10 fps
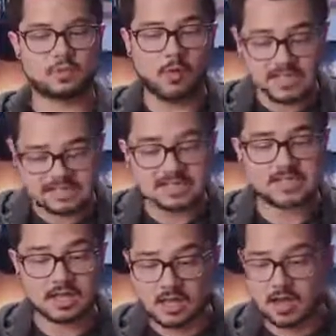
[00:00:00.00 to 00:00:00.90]
twice as
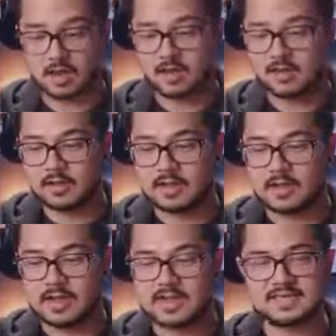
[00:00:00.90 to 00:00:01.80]
long
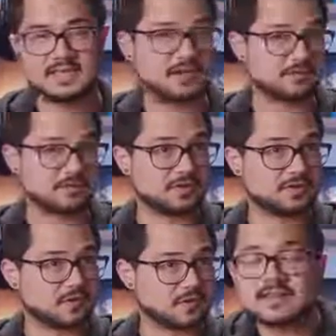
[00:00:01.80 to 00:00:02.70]
as the other
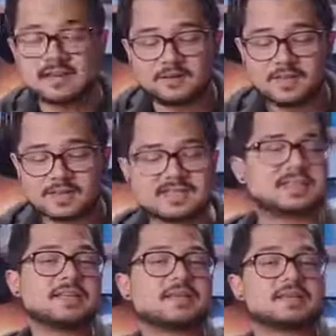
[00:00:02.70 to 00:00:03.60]
2. That definitely
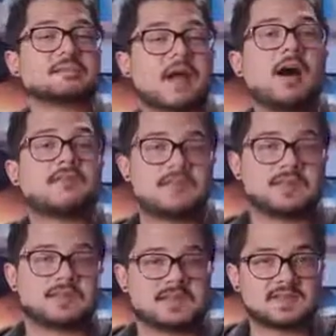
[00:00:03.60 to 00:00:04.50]
instills some
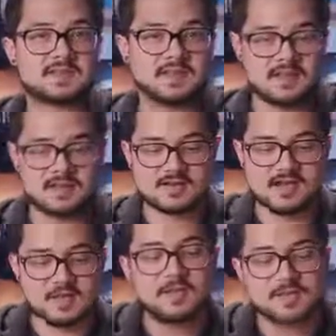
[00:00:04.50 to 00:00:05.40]
confidence
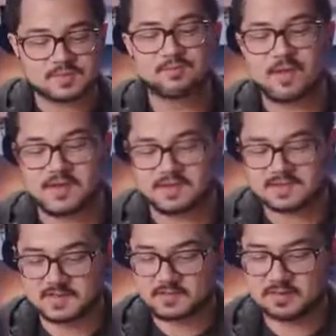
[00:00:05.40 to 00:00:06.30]
in this
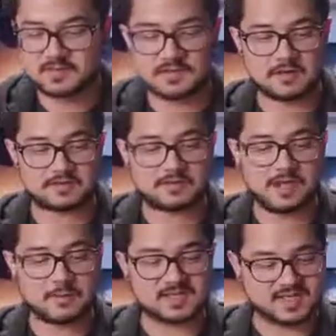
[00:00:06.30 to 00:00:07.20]
product compared to the other 2,
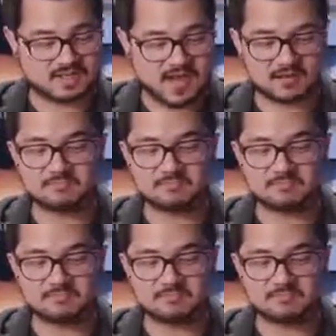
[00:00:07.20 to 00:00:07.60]
I will say that.